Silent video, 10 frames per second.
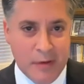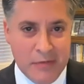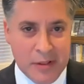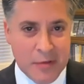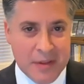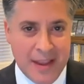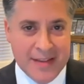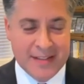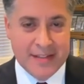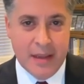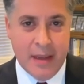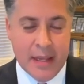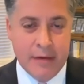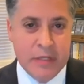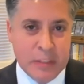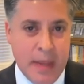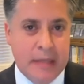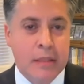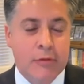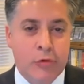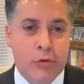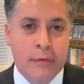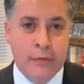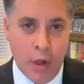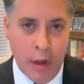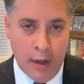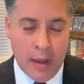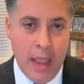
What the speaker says: fellow guests in respecting the rule of law,